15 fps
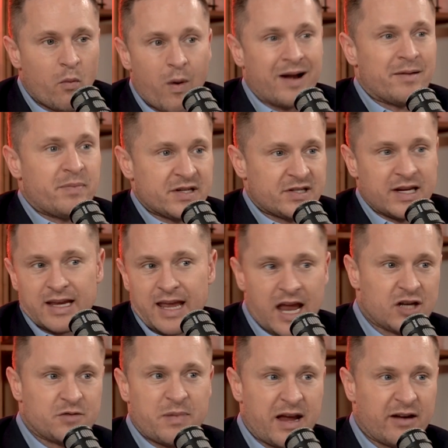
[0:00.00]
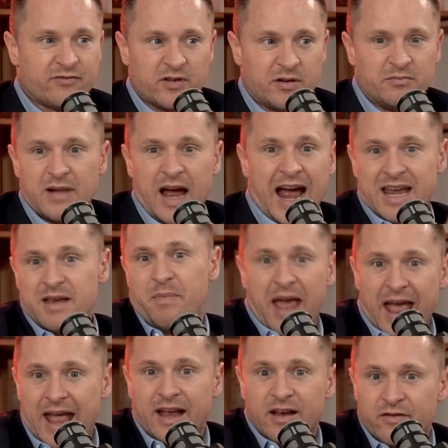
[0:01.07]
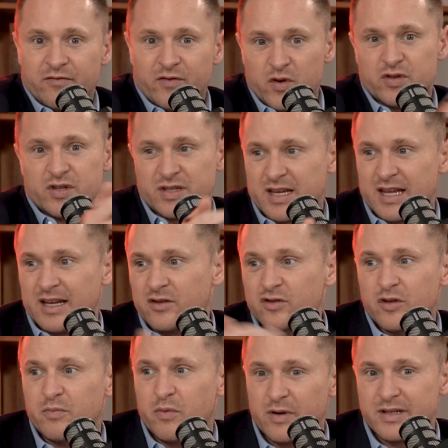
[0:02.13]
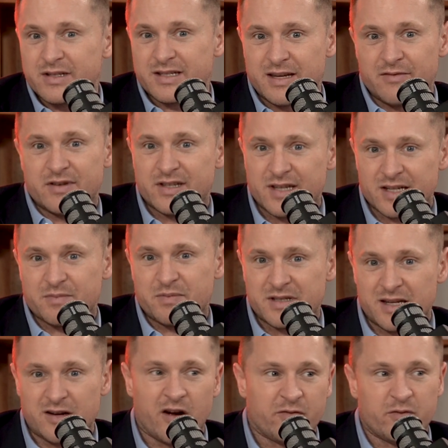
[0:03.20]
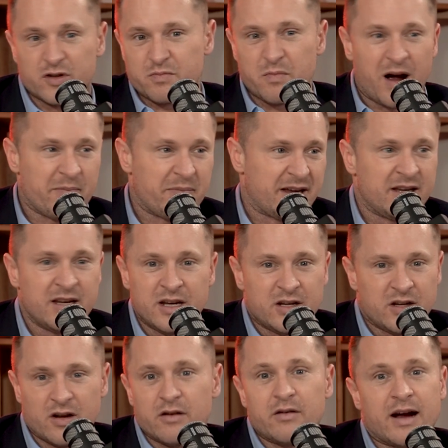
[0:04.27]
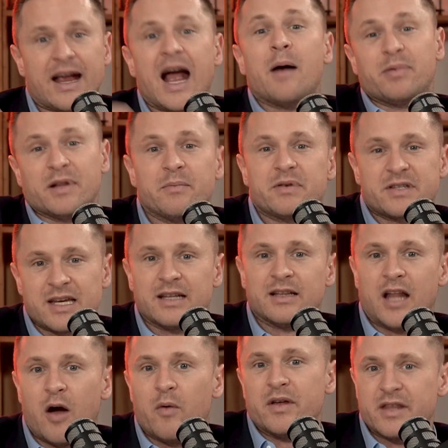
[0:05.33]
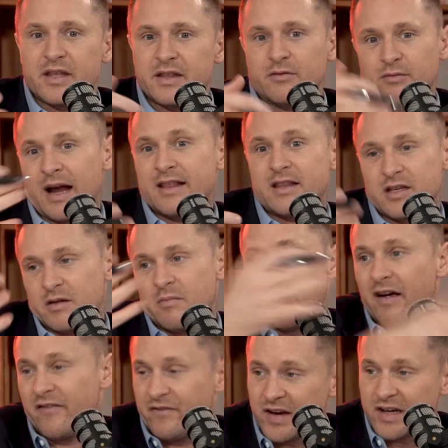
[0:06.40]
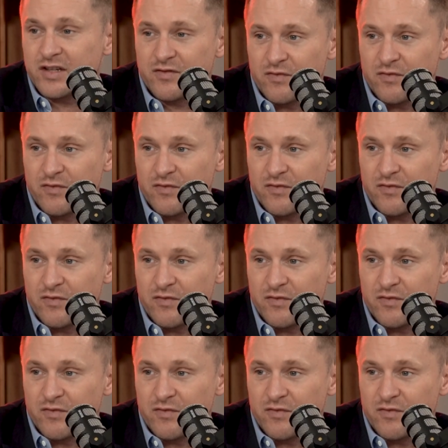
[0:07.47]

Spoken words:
1% cash back from a bank versus getting 2.76% off, which might be, a couple of percent lower than the rate that you might fix